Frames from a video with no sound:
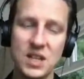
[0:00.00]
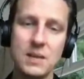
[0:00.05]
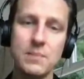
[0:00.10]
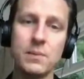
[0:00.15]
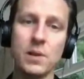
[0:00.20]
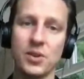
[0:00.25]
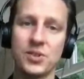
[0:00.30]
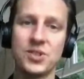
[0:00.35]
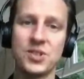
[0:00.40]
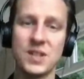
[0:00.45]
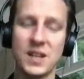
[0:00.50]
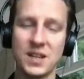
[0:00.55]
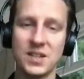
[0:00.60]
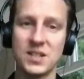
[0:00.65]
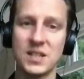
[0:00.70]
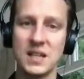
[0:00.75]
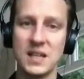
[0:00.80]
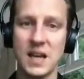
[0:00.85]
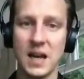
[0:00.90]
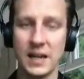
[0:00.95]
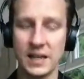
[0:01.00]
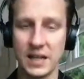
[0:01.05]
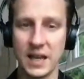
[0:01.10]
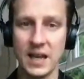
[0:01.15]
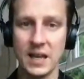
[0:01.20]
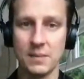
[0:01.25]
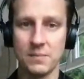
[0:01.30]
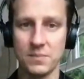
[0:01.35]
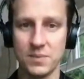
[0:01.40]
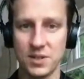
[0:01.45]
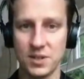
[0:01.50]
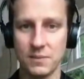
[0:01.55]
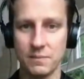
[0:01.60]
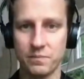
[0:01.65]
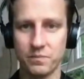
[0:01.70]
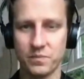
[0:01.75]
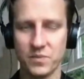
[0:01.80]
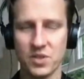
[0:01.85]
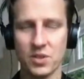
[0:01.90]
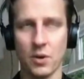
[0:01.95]
lost 69
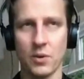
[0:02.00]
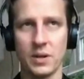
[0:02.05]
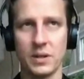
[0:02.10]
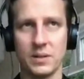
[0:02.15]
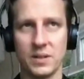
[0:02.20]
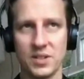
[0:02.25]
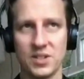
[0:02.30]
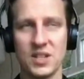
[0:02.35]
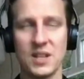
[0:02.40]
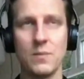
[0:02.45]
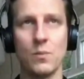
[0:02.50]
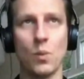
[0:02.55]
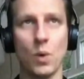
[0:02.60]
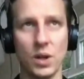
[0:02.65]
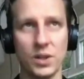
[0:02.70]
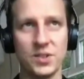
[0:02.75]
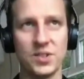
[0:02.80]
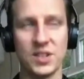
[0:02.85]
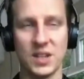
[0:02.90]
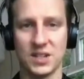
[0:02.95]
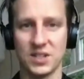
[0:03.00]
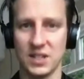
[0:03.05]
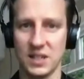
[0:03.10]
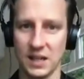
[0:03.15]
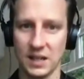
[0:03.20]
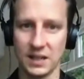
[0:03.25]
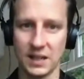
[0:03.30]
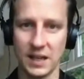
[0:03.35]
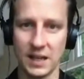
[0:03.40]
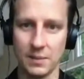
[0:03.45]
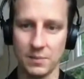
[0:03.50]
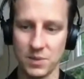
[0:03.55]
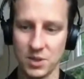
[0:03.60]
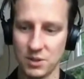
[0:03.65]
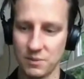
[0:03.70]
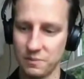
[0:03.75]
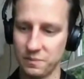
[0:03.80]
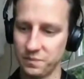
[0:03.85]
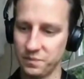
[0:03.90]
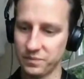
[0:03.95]
games. Sorry, this team won 69
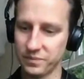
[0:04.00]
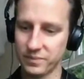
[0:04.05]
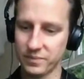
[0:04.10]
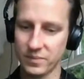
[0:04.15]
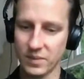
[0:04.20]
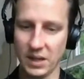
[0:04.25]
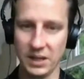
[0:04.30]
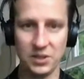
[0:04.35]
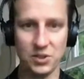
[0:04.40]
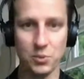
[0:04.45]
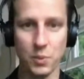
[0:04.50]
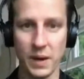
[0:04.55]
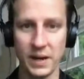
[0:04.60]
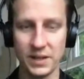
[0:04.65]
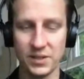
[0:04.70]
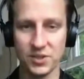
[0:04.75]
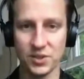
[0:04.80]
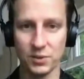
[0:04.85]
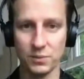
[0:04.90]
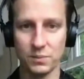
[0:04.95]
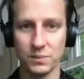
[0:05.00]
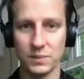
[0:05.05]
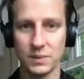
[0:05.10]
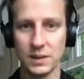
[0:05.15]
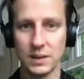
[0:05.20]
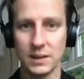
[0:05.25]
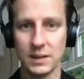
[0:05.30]
games in 22.